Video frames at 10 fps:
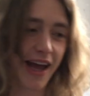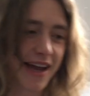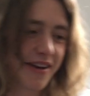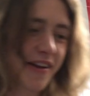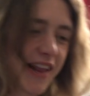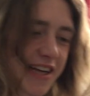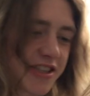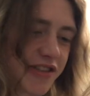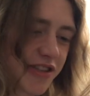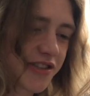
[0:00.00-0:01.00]
And like
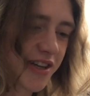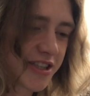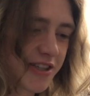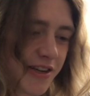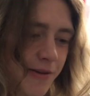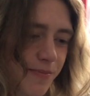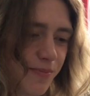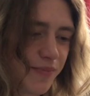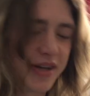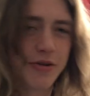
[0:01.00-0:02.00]
that's just such a
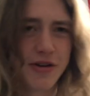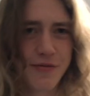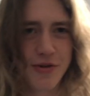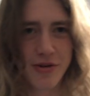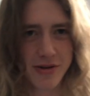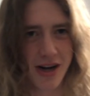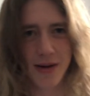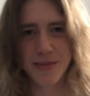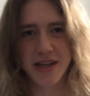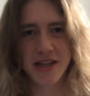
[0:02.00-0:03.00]
beautiful
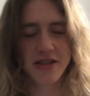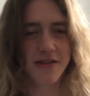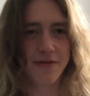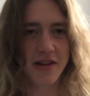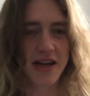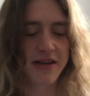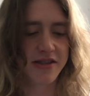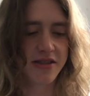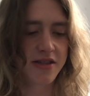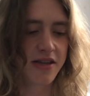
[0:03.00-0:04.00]
combination of
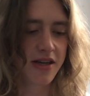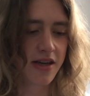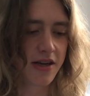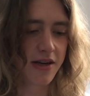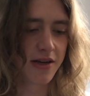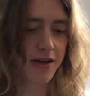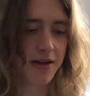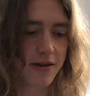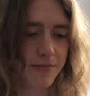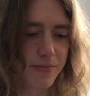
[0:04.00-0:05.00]
things.
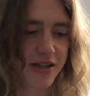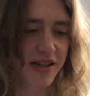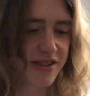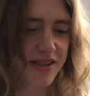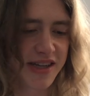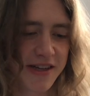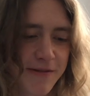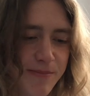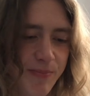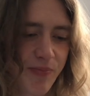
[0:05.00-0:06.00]
Because like,
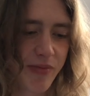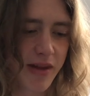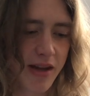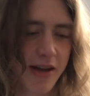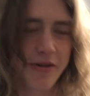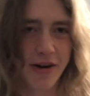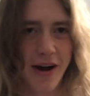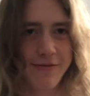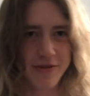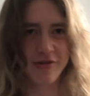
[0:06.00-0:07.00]
you know,
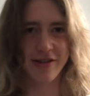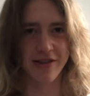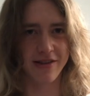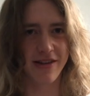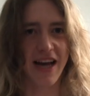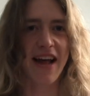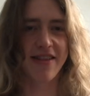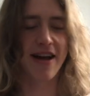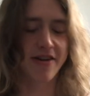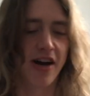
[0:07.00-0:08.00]
everyone at
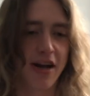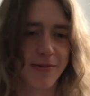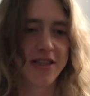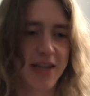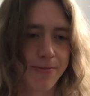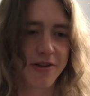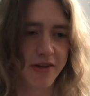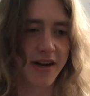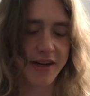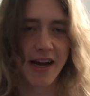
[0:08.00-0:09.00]
that time accepted
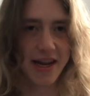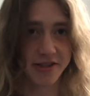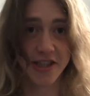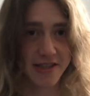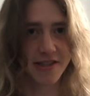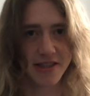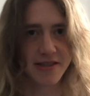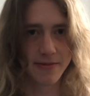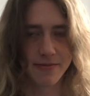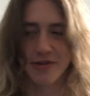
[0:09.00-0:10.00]
like, yeah, Jesus is
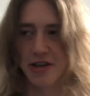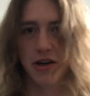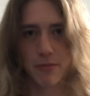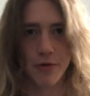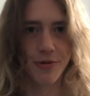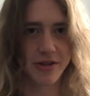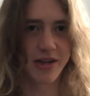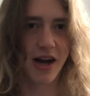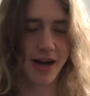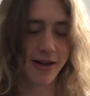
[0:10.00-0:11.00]
the number one
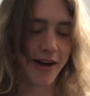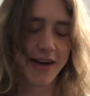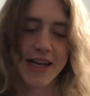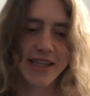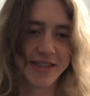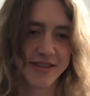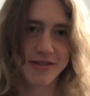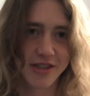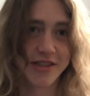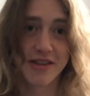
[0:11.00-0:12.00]
guy, like he is
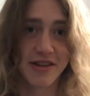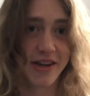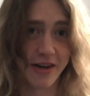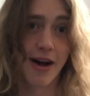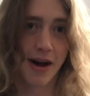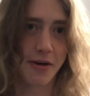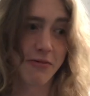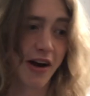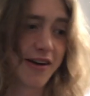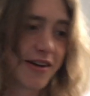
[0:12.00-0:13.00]
just the guy,
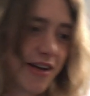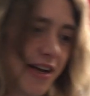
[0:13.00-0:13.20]
right?